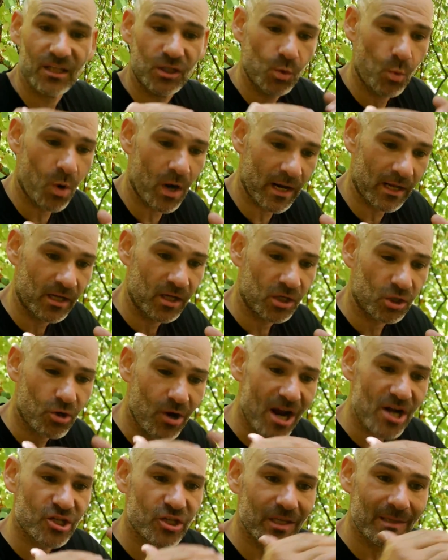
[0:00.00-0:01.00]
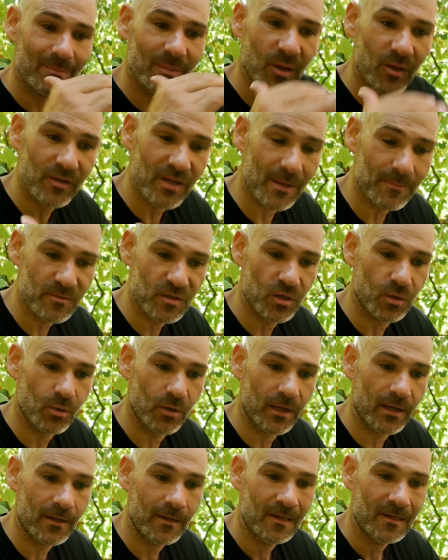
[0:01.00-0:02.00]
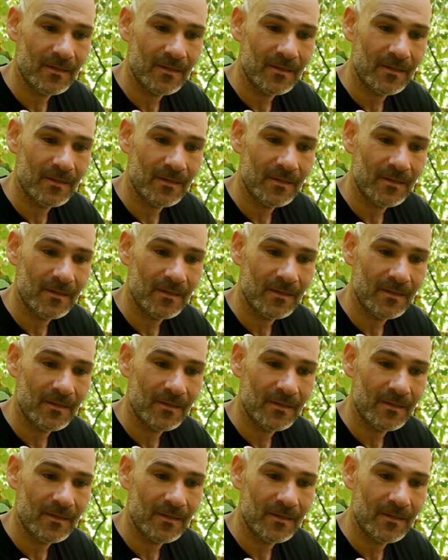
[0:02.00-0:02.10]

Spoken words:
You want to gradually build up to it